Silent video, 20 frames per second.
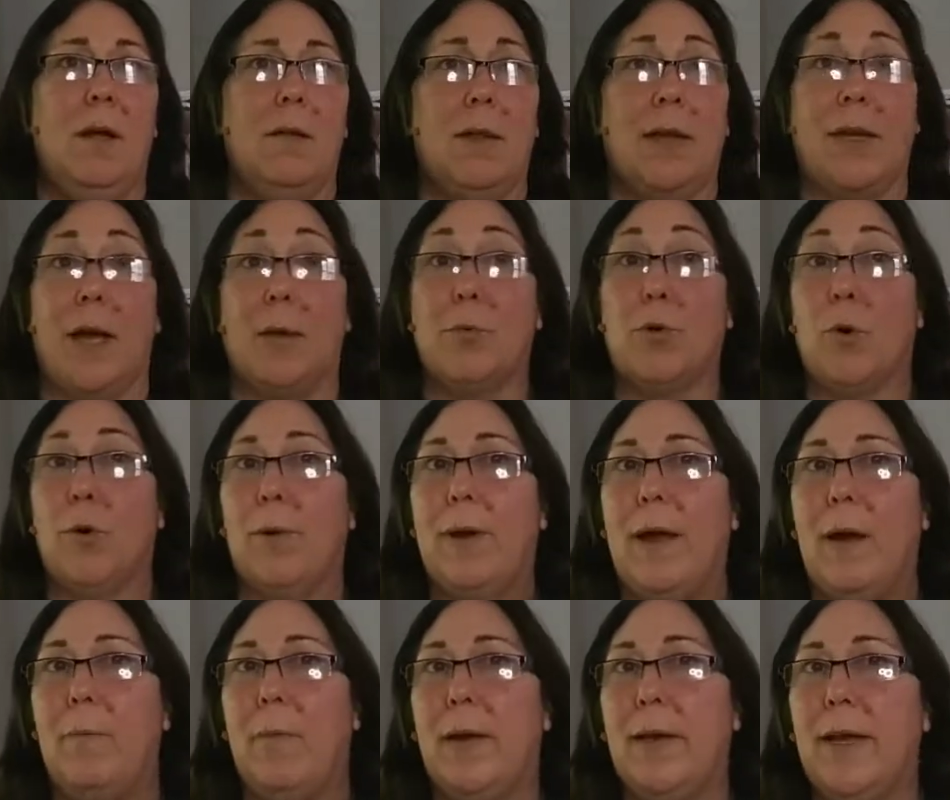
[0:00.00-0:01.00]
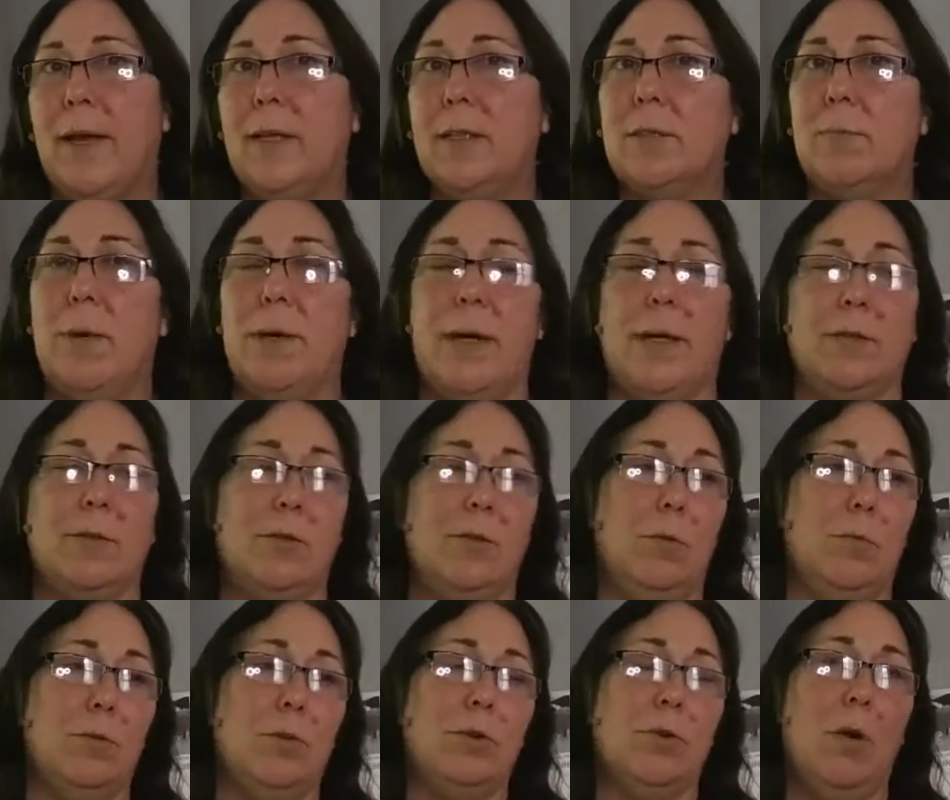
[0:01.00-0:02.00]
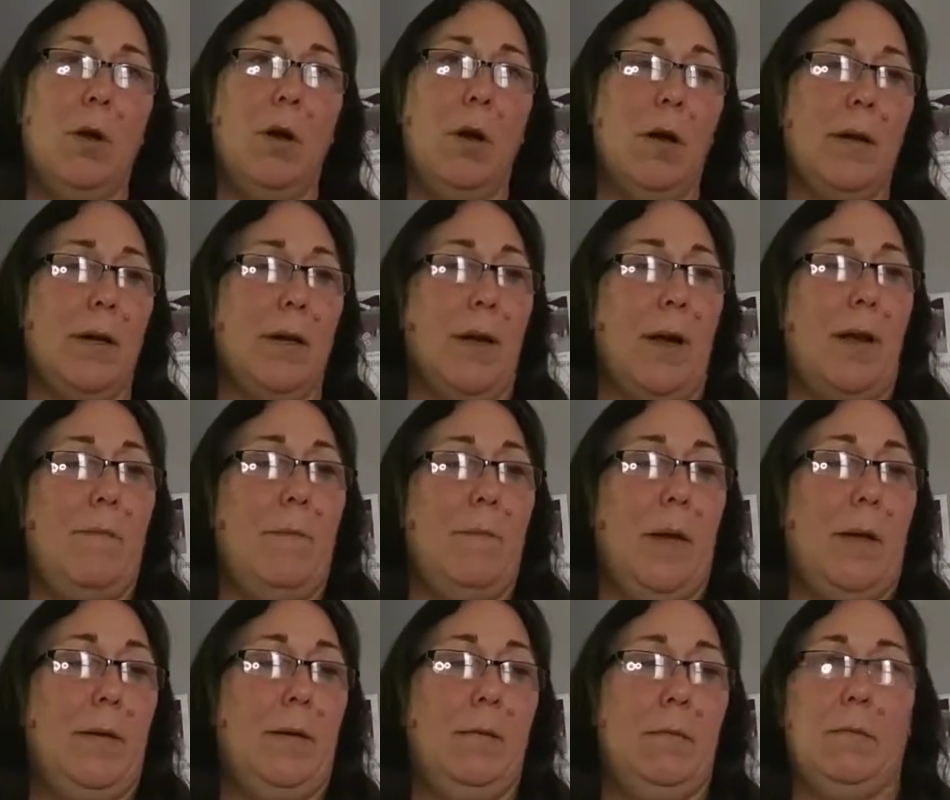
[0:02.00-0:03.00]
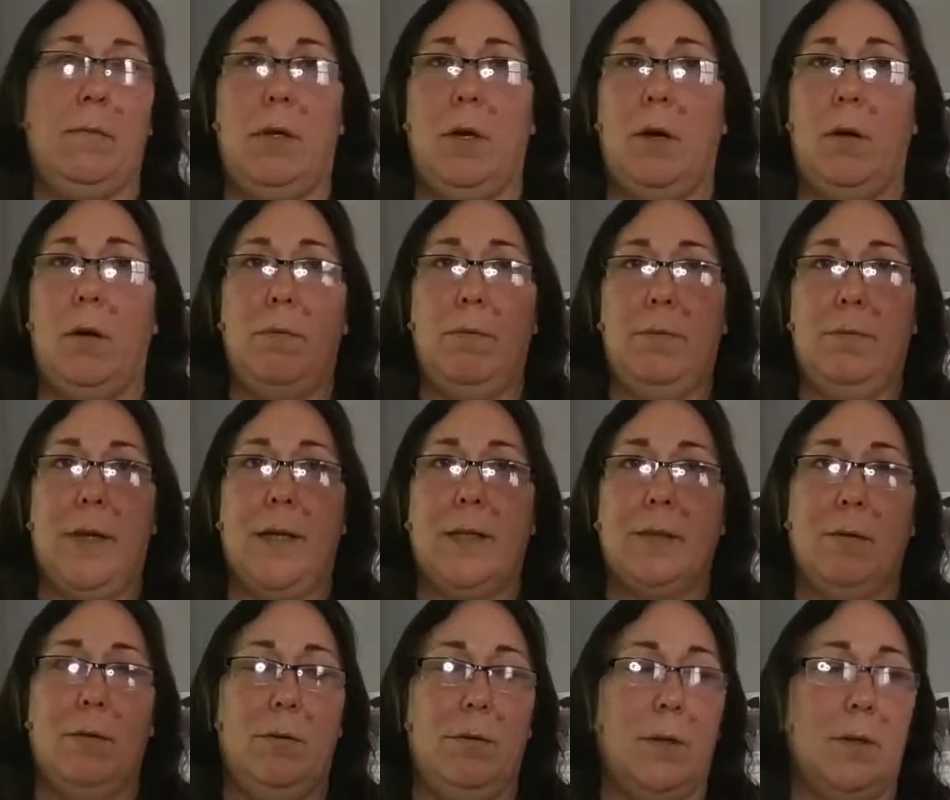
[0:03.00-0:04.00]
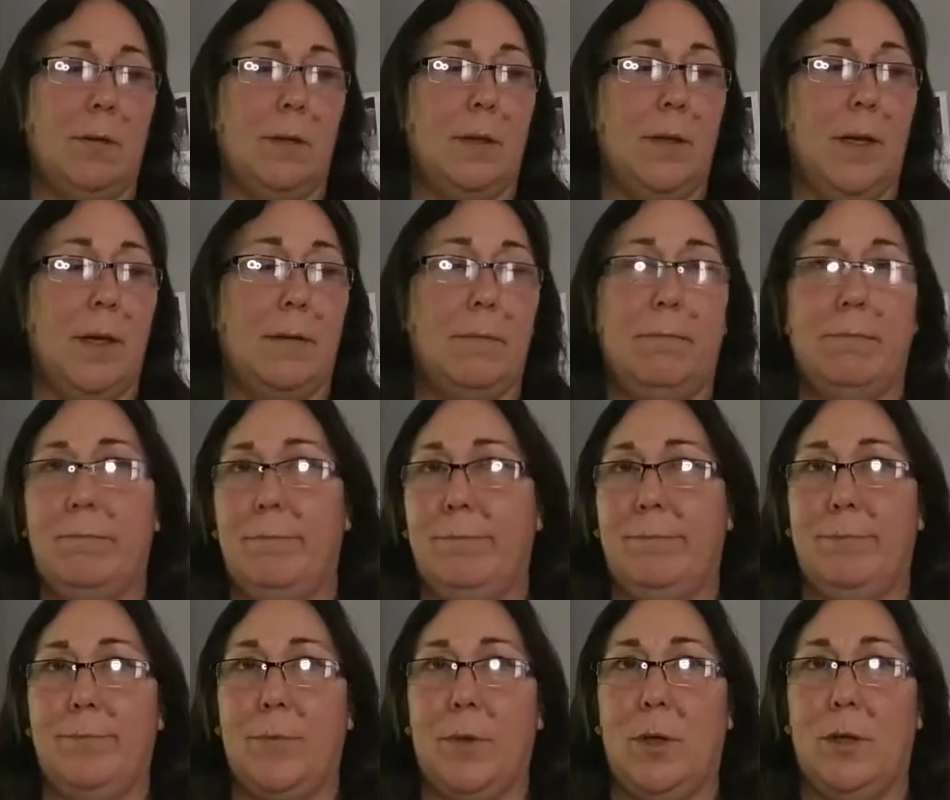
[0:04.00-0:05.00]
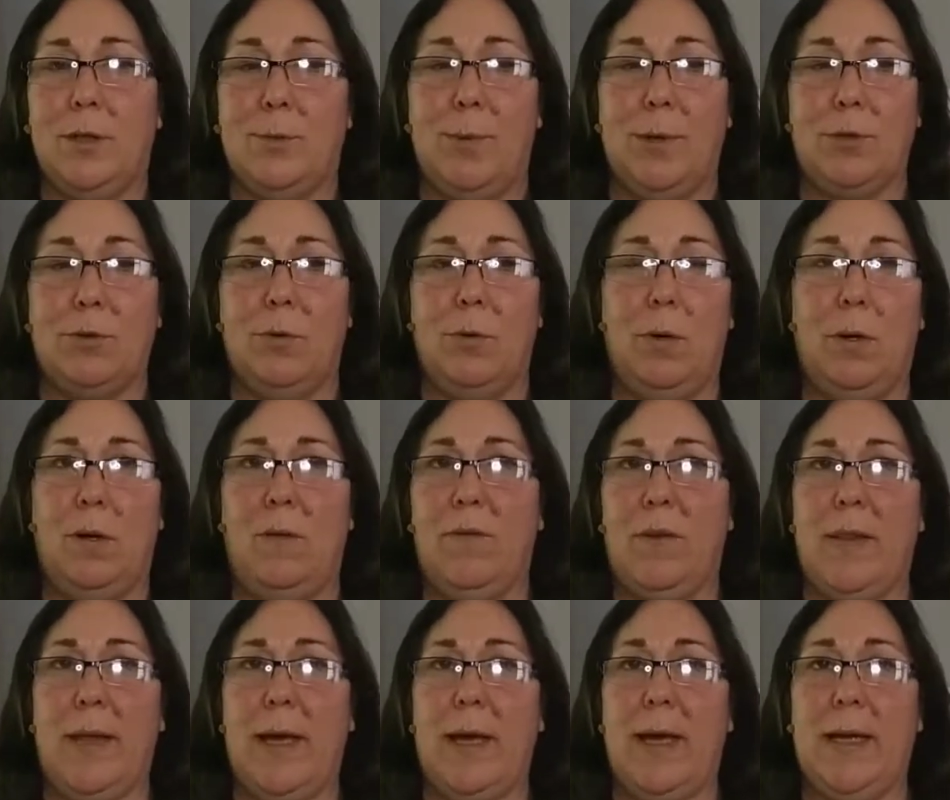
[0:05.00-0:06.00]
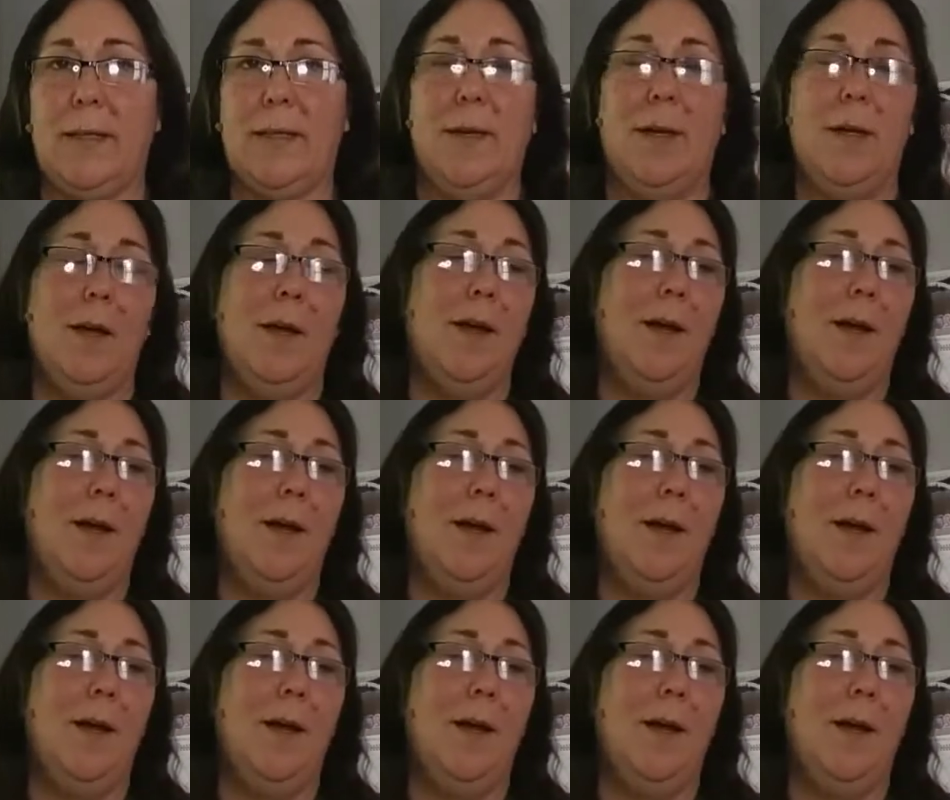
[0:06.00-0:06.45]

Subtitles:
Like, I'm growing out my nails. My nails are super strong, and I have made, you know, that's a whole other thing, a special oil for that.